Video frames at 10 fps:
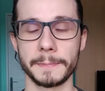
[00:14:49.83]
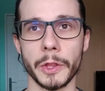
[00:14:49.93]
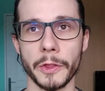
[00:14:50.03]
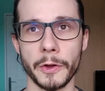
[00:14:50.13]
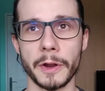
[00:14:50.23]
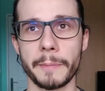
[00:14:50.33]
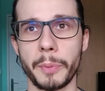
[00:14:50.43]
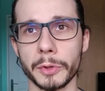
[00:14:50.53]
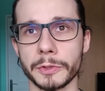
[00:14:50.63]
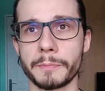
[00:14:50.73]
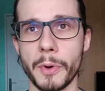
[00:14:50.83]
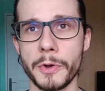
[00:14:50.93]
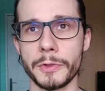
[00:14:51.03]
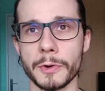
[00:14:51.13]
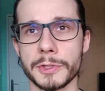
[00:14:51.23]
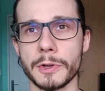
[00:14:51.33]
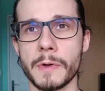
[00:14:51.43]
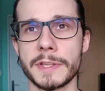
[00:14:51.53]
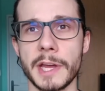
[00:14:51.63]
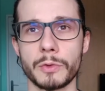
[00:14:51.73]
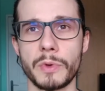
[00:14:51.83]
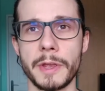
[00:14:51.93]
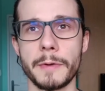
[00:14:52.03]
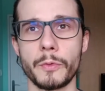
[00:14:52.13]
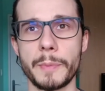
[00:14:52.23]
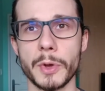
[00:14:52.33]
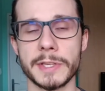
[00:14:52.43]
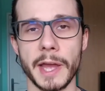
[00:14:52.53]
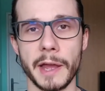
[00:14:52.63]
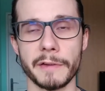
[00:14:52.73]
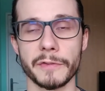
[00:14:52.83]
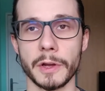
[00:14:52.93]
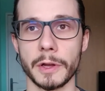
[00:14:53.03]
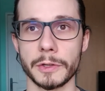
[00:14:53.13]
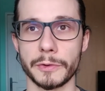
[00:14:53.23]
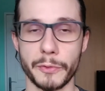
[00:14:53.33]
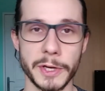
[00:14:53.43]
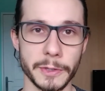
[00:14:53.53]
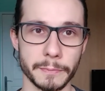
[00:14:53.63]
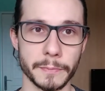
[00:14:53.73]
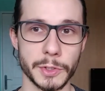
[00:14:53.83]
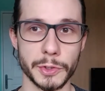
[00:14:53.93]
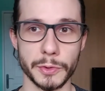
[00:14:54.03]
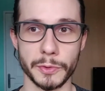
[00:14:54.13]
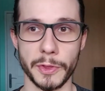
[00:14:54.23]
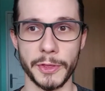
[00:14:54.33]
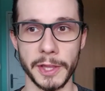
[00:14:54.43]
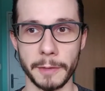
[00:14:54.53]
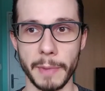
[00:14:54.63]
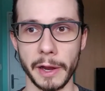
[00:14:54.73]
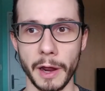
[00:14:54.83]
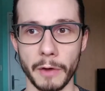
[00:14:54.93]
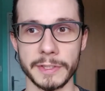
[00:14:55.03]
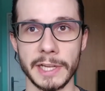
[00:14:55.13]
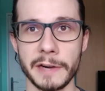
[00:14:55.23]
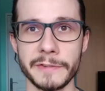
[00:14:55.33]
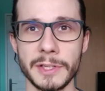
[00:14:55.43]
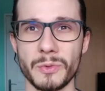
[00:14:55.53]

Another important point also is that we must have the freedom to think by ourselves.